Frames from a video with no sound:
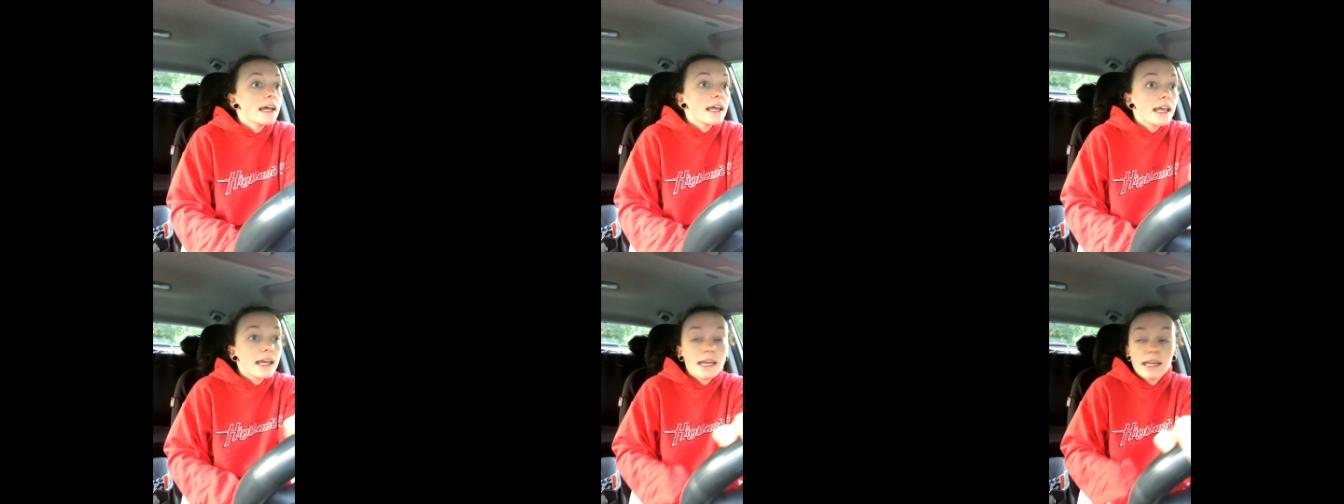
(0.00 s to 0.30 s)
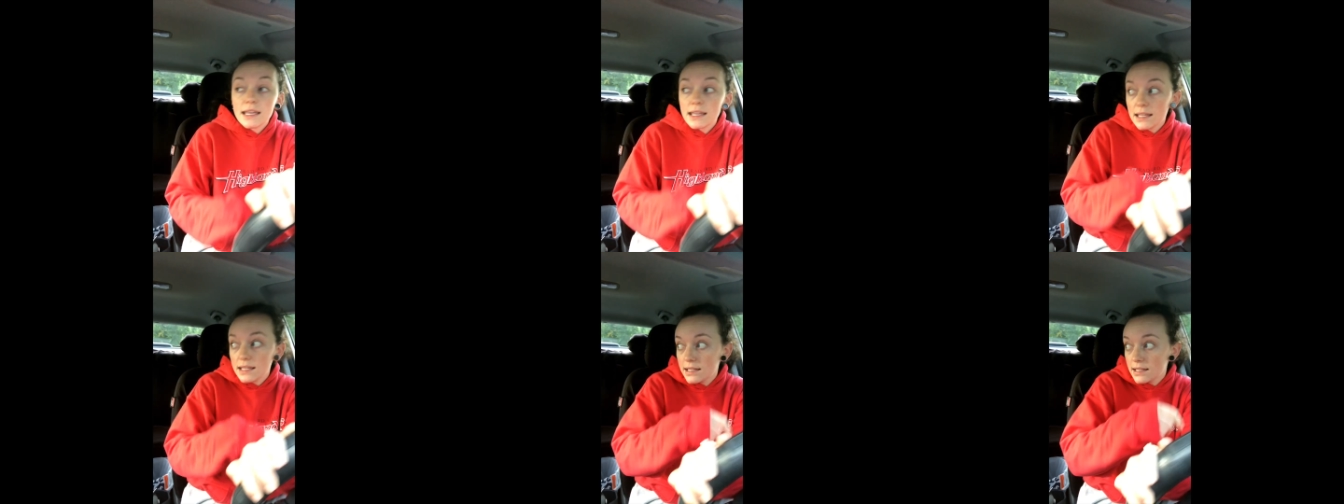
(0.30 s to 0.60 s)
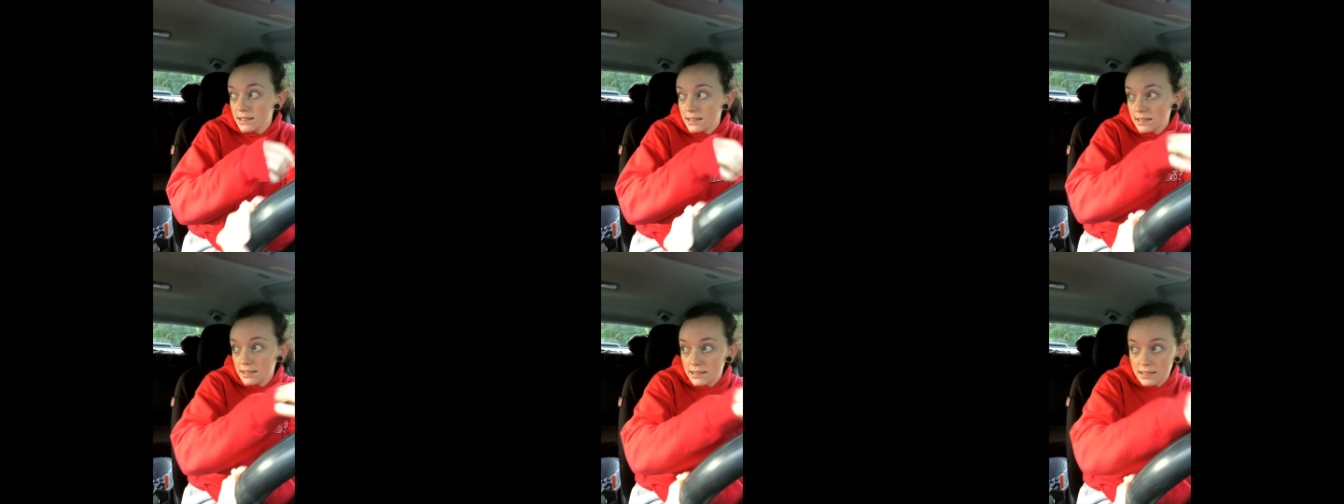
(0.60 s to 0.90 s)

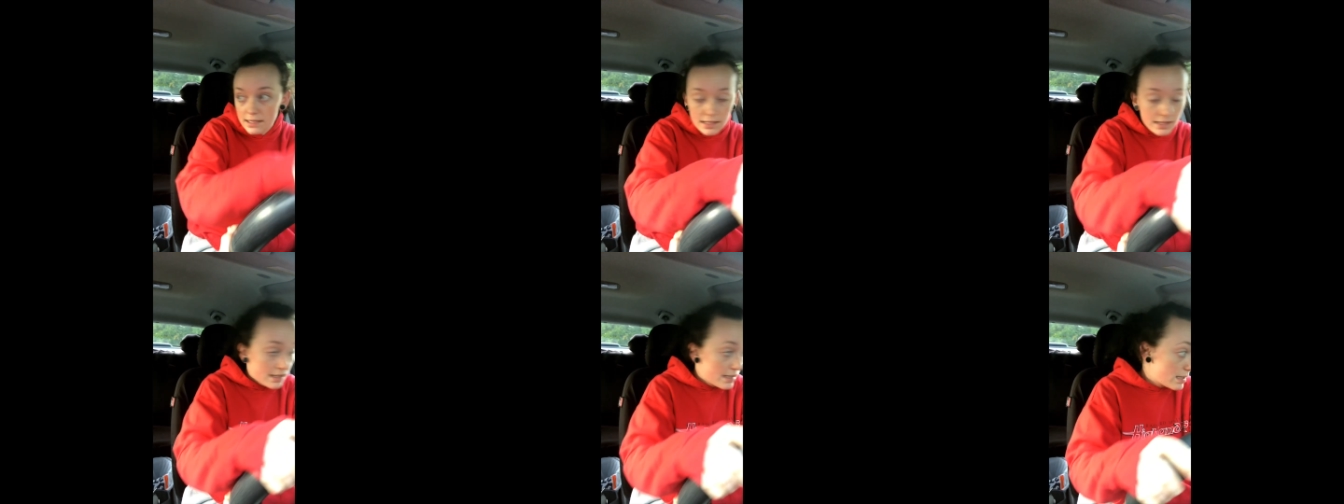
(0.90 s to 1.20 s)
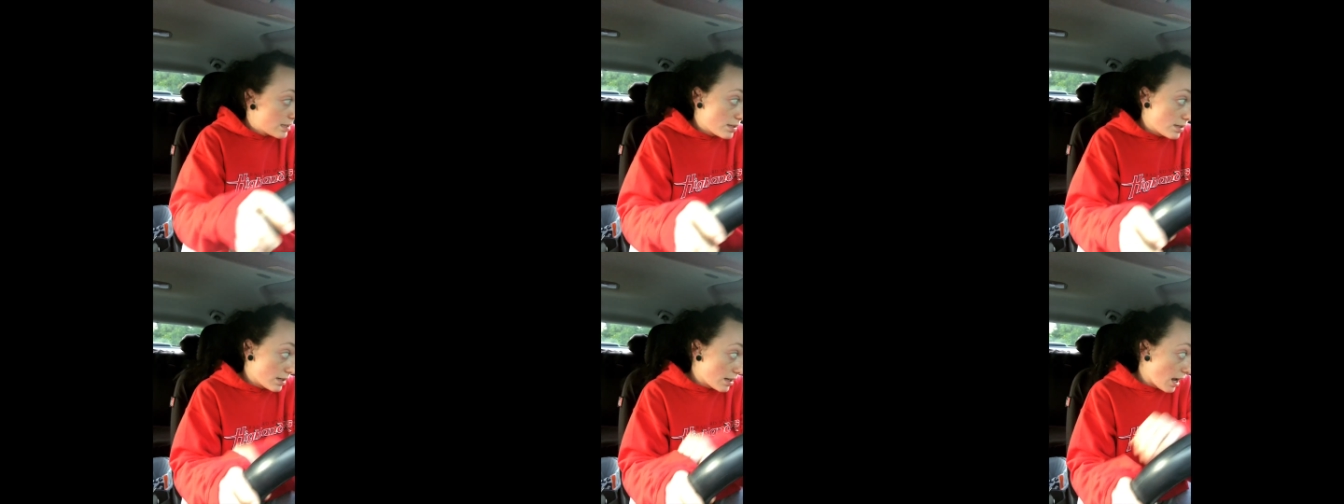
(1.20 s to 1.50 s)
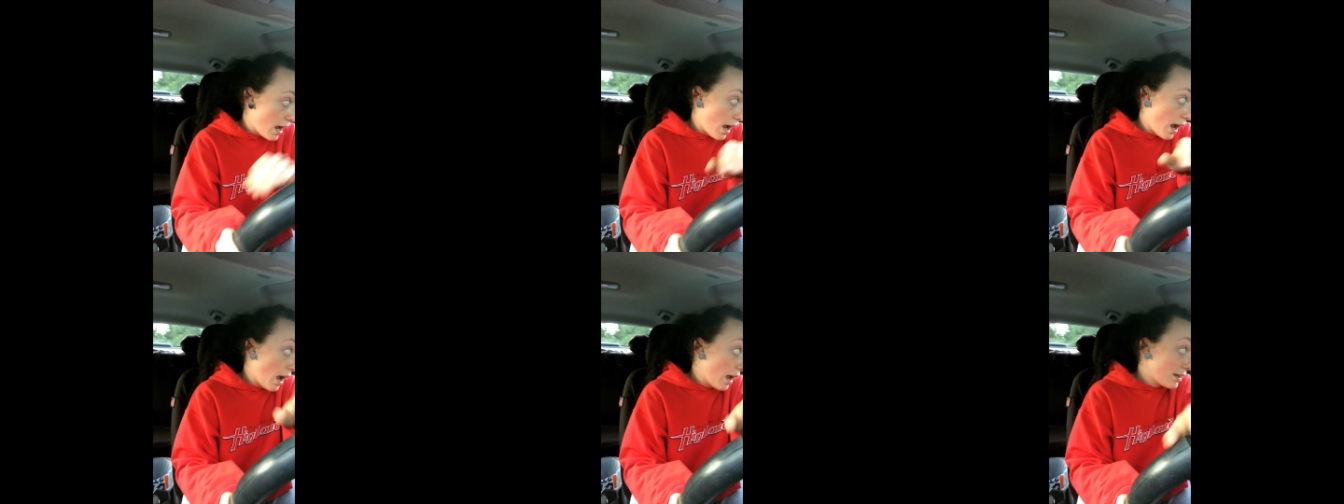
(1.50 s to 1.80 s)
and
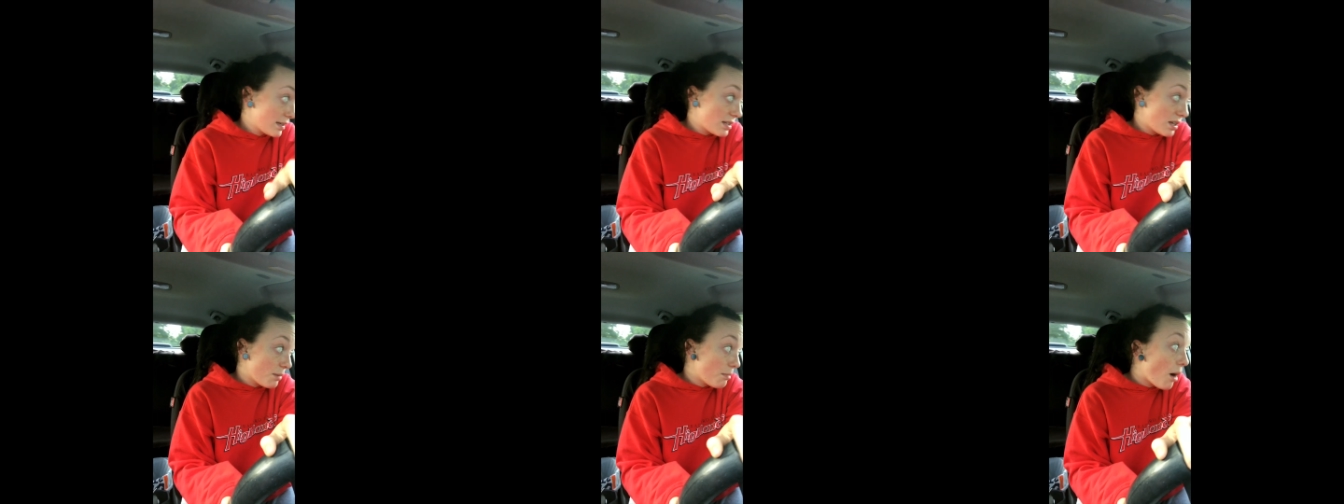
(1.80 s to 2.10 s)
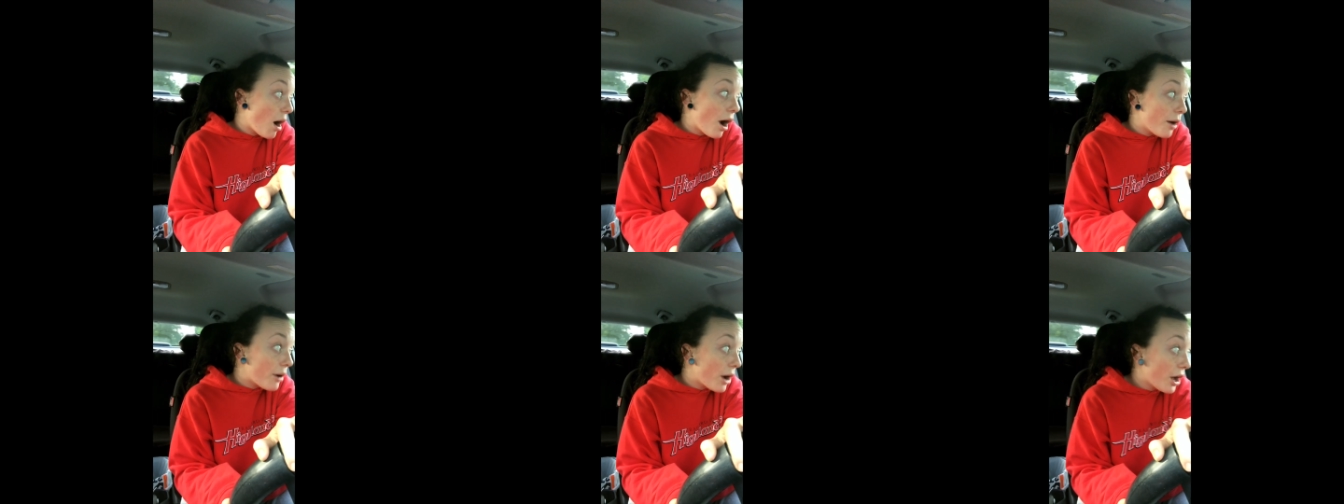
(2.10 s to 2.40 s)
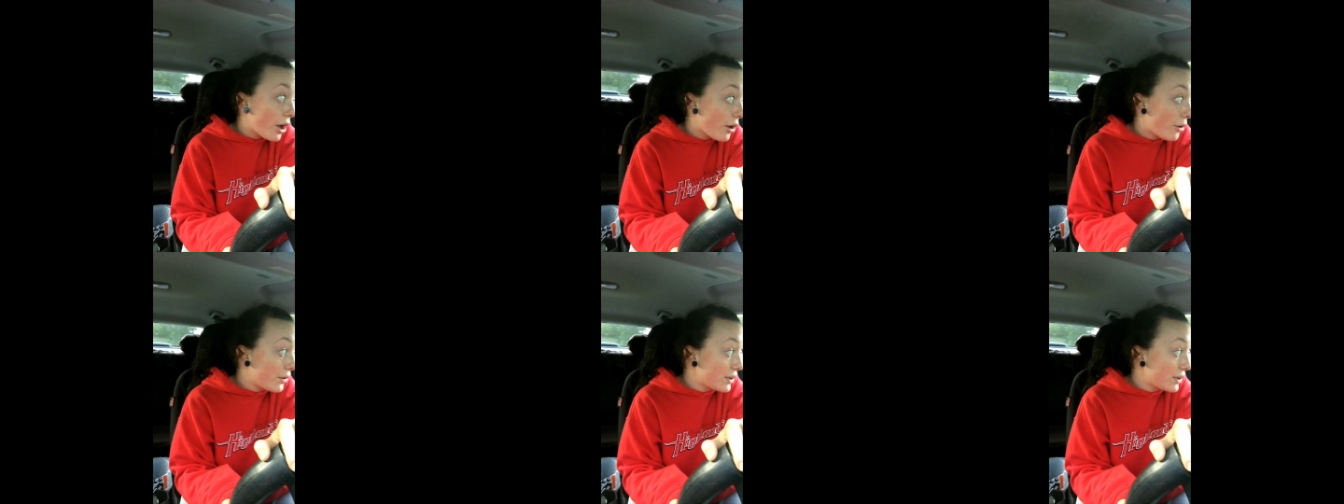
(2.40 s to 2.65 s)
tomorrow